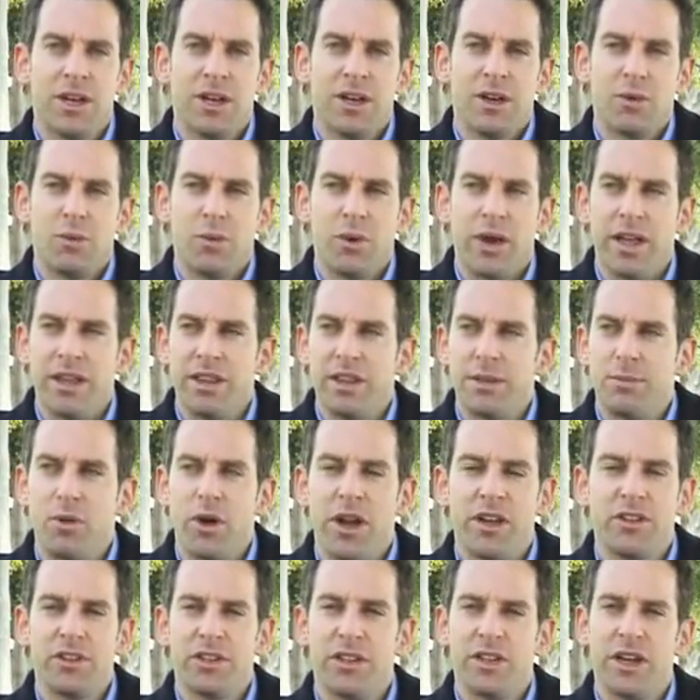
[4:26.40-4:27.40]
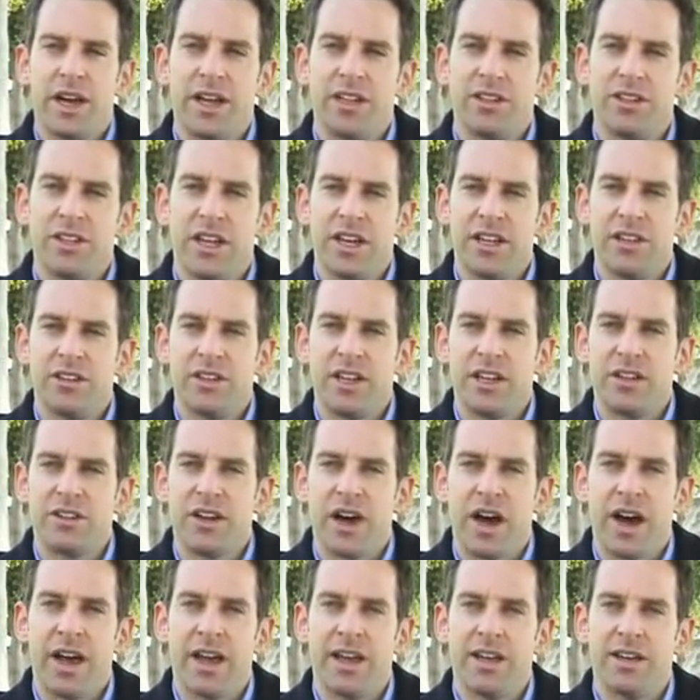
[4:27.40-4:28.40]
When the President of the United States says,
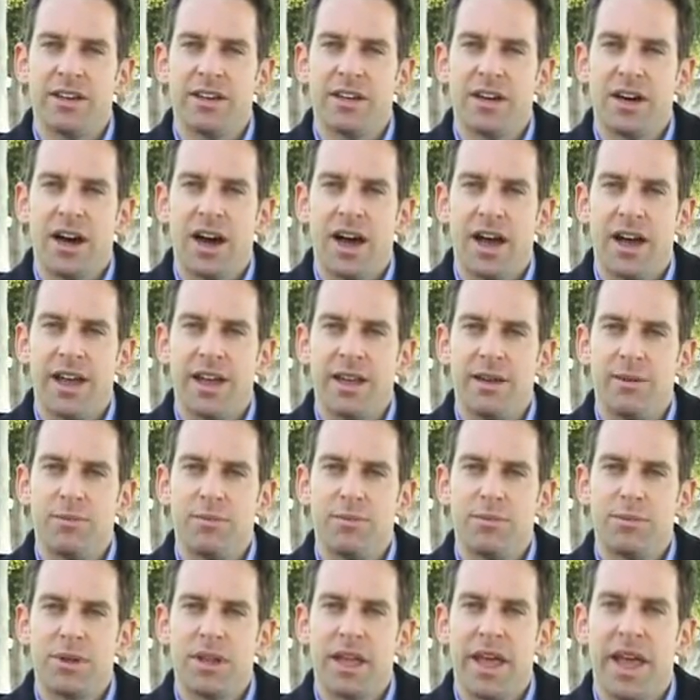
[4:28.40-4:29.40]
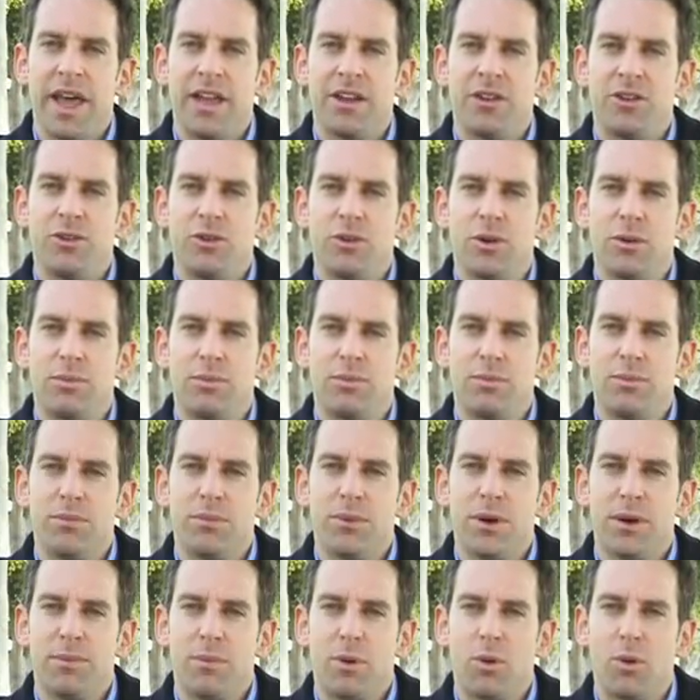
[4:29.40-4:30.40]
I plan to
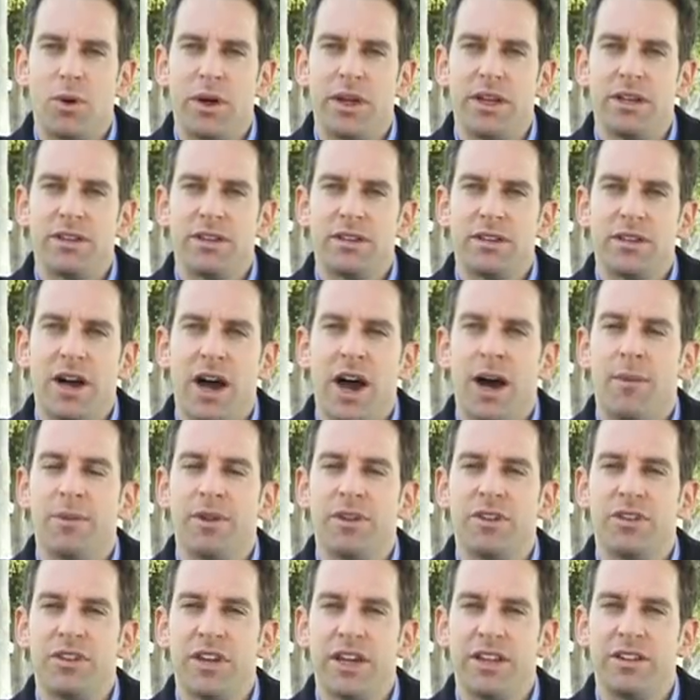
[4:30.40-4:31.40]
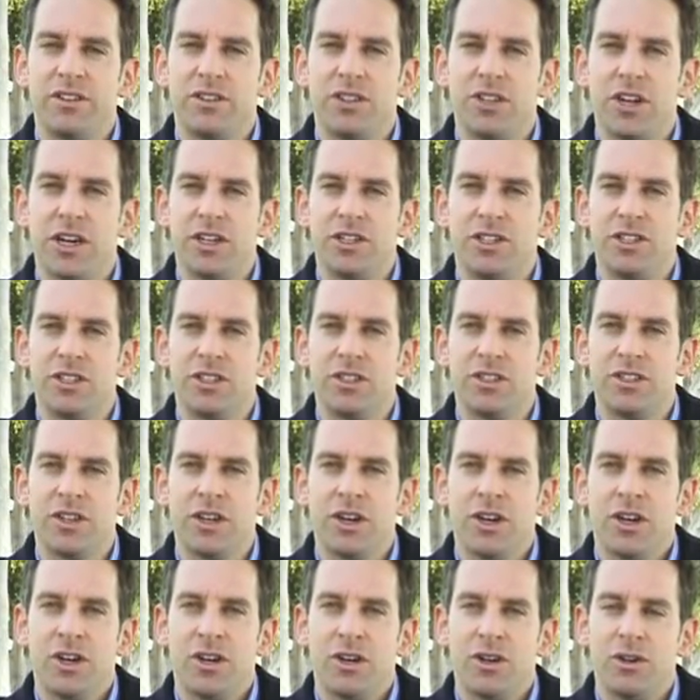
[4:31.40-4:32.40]
appoint common sense judges
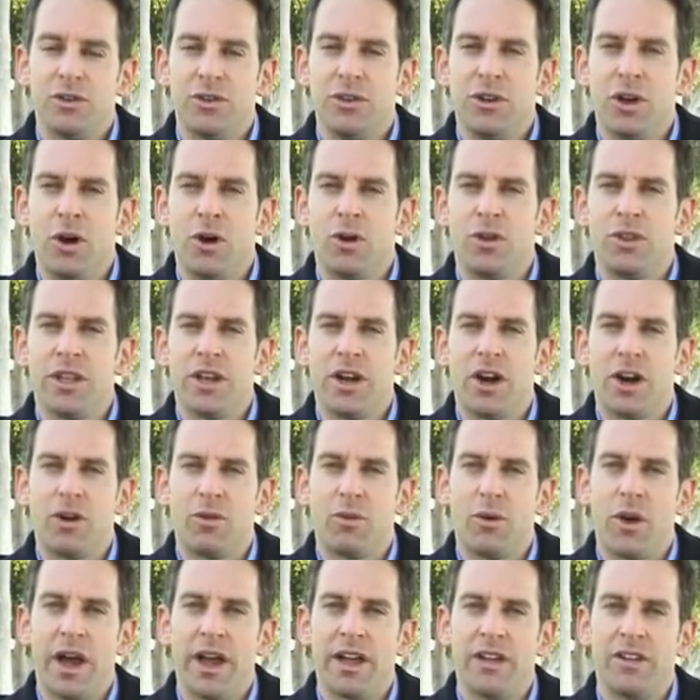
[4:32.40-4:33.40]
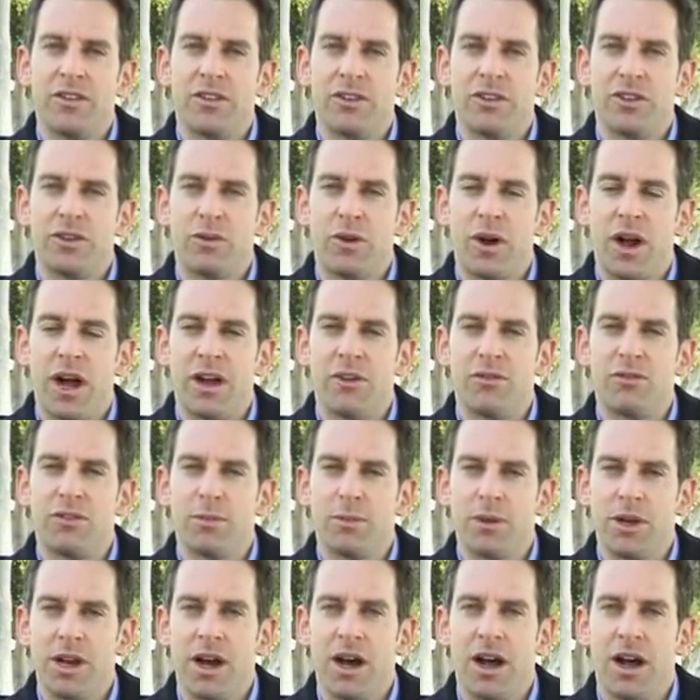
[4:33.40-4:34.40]
who know that our rights are derived
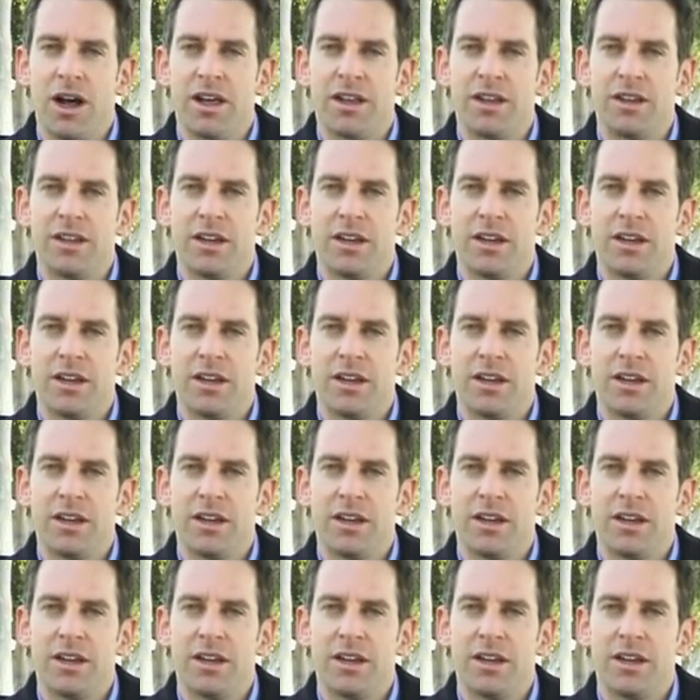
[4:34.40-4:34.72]
from God,